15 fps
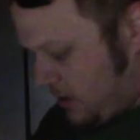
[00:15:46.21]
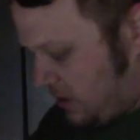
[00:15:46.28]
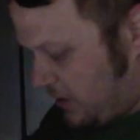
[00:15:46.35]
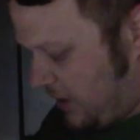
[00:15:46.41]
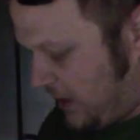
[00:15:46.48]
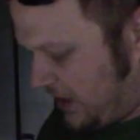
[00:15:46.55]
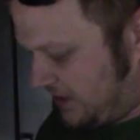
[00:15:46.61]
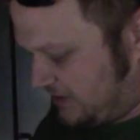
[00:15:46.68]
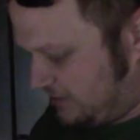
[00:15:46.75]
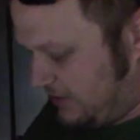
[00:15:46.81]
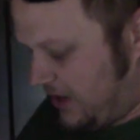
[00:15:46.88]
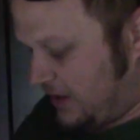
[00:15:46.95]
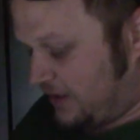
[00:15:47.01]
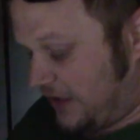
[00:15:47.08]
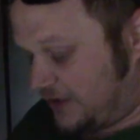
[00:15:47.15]
An
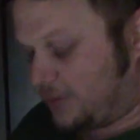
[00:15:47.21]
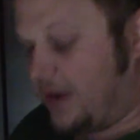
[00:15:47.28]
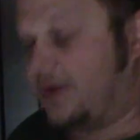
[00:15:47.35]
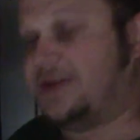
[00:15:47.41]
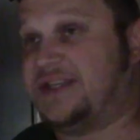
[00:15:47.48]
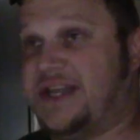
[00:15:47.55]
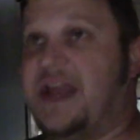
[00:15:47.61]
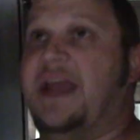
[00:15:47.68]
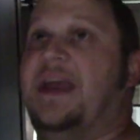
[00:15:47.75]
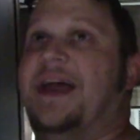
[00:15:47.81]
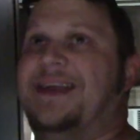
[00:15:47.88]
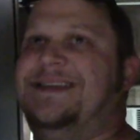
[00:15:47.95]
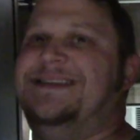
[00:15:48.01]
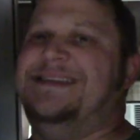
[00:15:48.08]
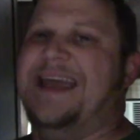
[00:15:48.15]
Iceman. That's what I was saying.
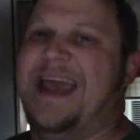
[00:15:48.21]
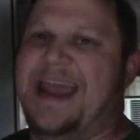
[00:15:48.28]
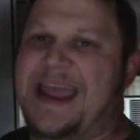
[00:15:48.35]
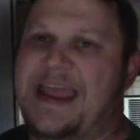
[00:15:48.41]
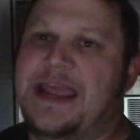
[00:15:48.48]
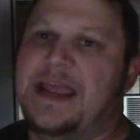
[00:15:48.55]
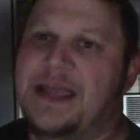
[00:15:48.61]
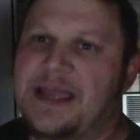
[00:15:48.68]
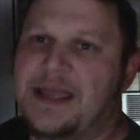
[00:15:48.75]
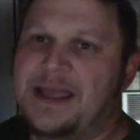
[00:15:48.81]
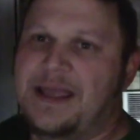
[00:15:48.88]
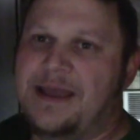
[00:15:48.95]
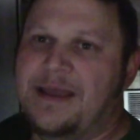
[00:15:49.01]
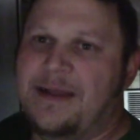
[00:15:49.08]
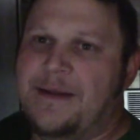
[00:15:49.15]
A day,
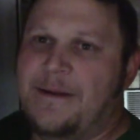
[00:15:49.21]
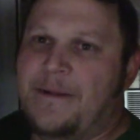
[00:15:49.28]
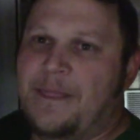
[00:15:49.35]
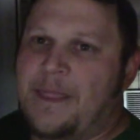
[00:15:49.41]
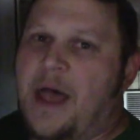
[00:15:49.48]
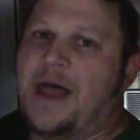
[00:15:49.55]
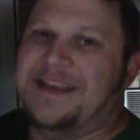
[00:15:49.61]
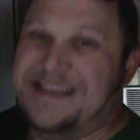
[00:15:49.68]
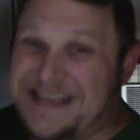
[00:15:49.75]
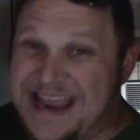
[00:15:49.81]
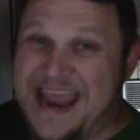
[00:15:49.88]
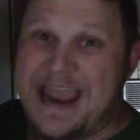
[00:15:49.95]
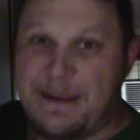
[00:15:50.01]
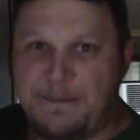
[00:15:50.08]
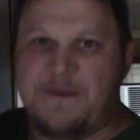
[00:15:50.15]
a
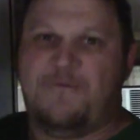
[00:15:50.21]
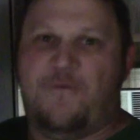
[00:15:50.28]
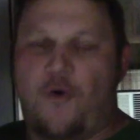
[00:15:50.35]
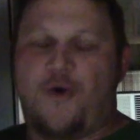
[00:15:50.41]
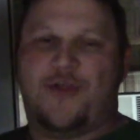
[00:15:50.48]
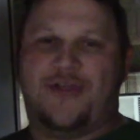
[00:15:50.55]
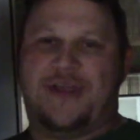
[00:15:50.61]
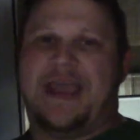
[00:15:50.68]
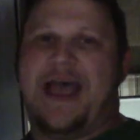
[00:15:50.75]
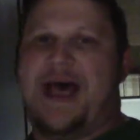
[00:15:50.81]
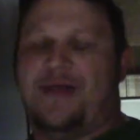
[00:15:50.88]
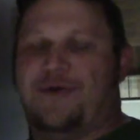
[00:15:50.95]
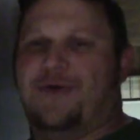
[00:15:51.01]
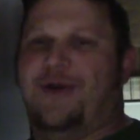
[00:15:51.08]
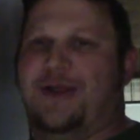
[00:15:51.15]
day before the
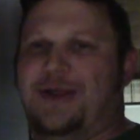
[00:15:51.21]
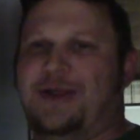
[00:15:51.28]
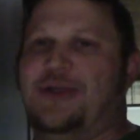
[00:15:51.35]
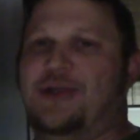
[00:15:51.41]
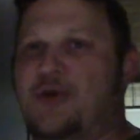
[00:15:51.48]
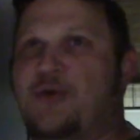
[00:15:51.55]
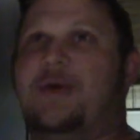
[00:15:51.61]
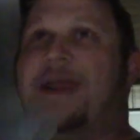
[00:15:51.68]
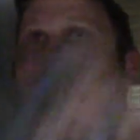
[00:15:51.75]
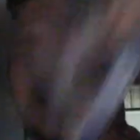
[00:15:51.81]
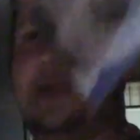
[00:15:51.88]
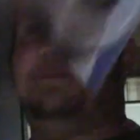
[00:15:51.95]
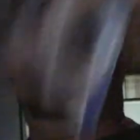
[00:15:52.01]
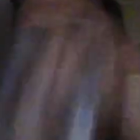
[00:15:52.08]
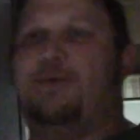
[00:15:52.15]
gathering, you
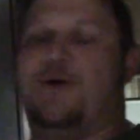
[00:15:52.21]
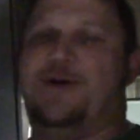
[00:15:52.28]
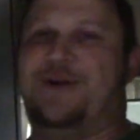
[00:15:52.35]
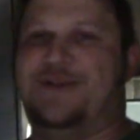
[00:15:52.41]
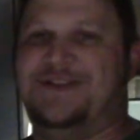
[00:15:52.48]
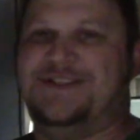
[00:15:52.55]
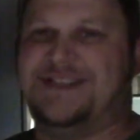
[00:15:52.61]
came and put in the